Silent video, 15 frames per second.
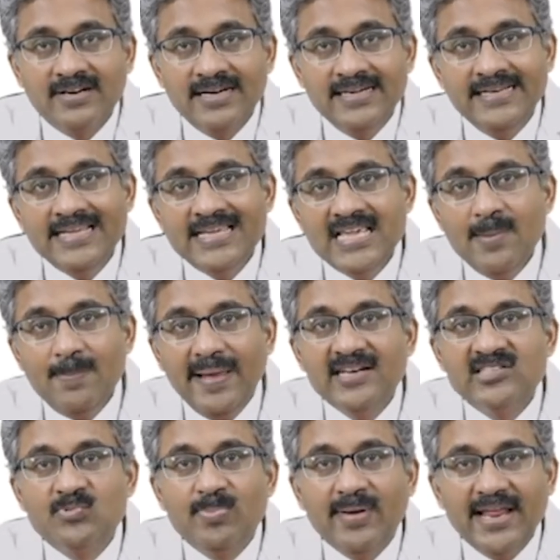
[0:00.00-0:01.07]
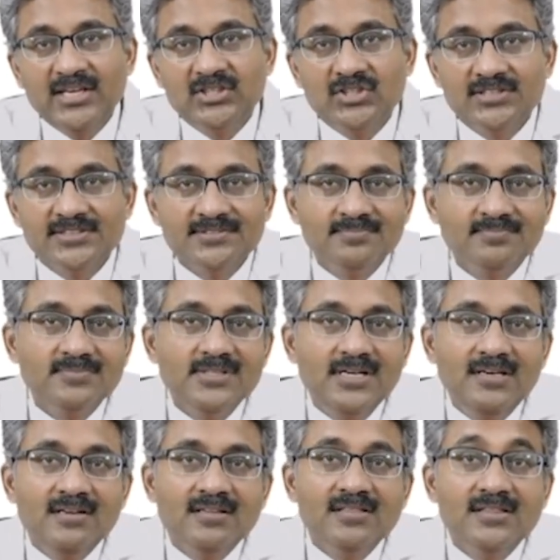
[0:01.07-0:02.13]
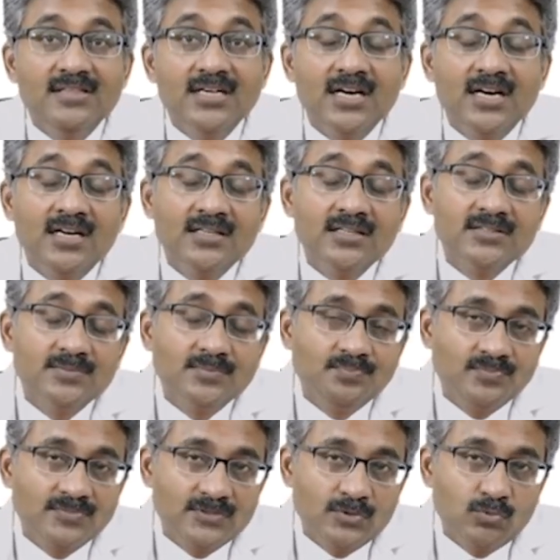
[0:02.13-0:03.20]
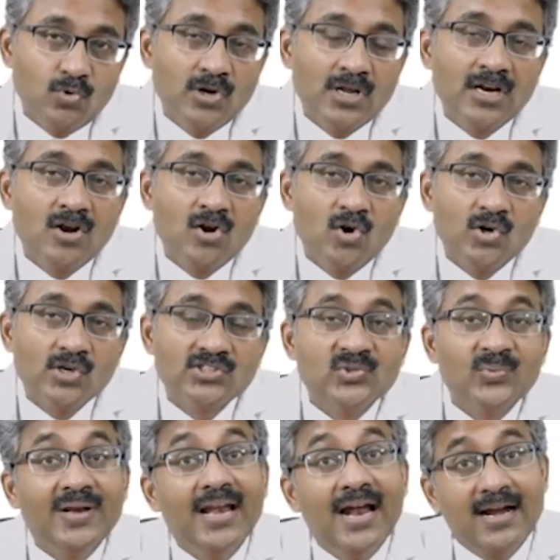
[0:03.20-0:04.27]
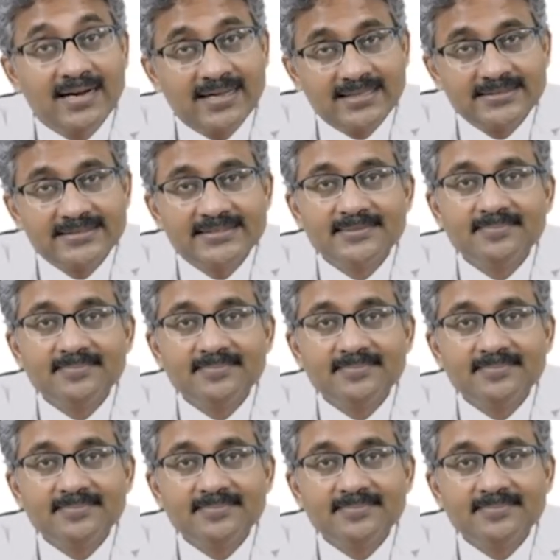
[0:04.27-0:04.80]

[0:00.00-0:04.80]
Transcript: deep inspiration, the vocal cords will adapt.